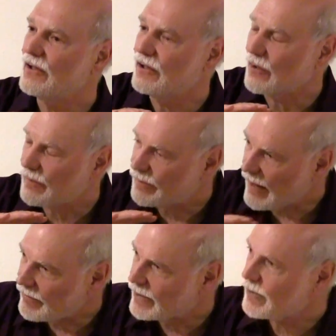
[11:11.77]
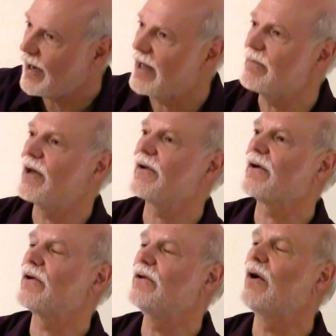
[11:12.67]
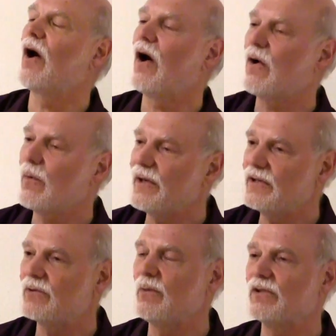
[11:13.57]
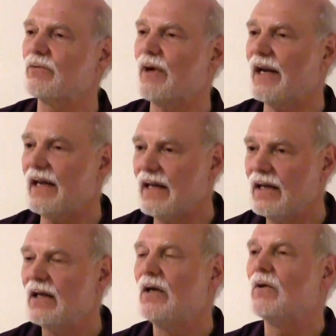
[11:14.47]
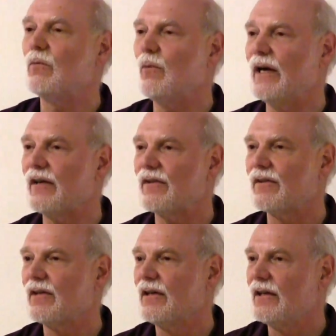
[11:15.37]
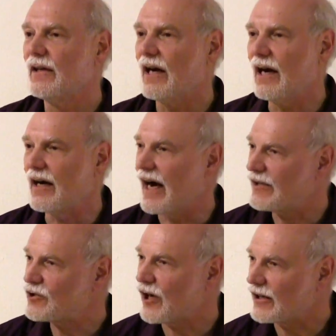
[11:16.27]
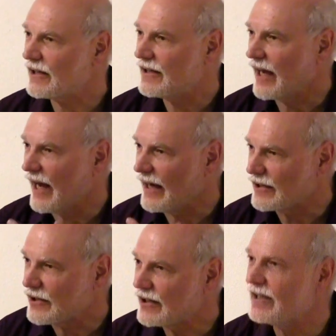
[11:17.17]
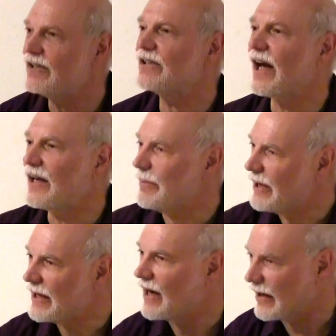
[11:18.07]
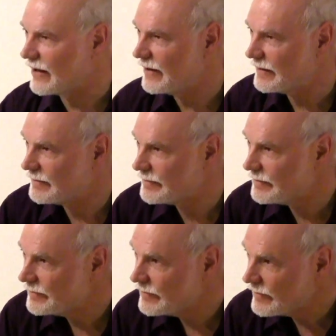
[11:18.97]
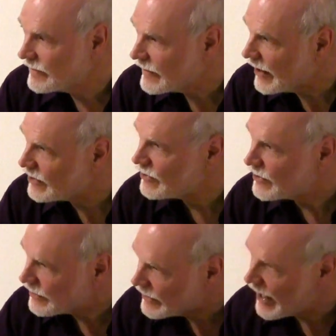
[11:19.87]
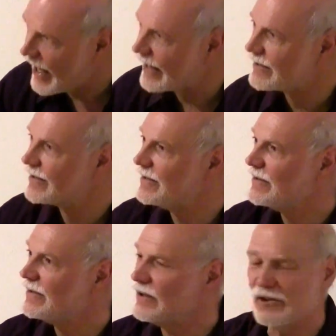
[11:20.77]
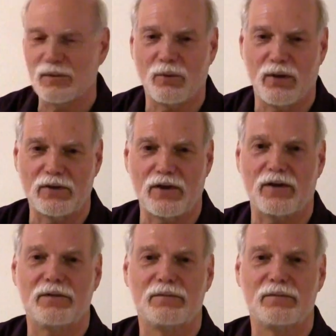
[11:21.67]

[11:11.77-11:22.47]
your favorite grandmother who always was ready with hot chocolate and cookies and a big hug. And you could not disappoint her.